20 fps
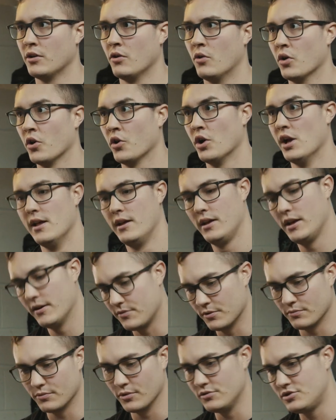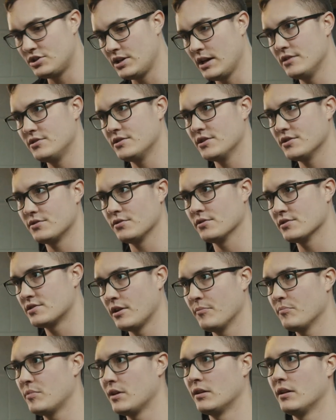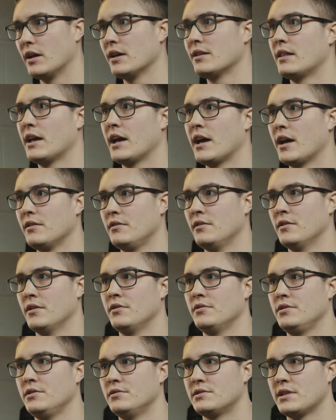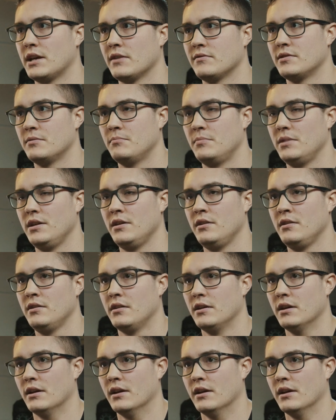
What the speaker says: Or if the route changes or something like that, you know, you just have to be,